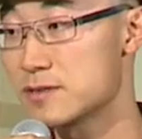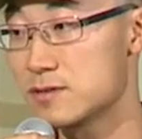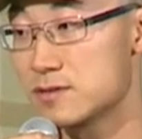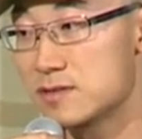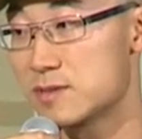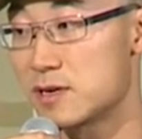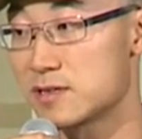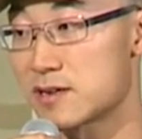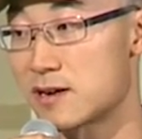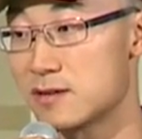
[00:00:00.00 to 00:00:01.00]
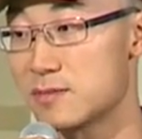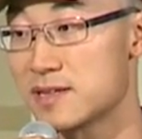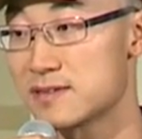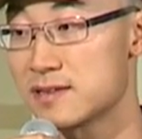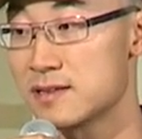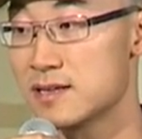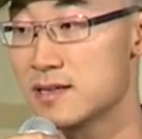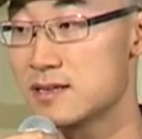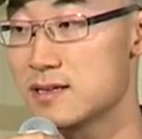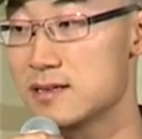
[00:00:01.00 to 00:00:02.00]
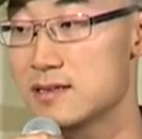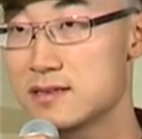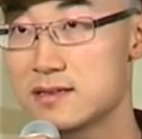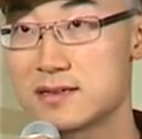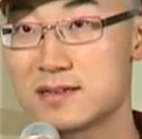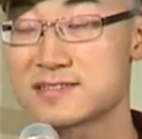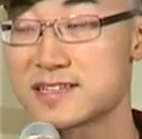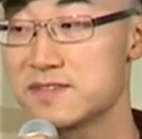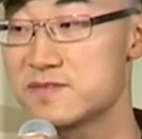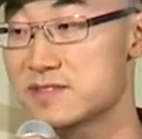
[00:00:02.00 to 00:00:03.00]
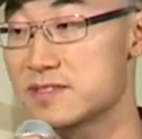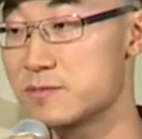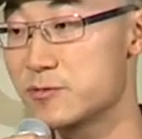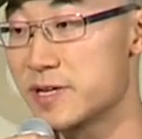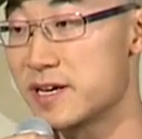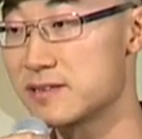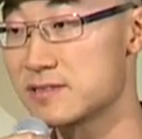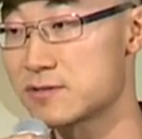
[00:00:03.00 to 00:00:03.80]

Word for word: to the Monte Carlo method, it uh, saves some redundant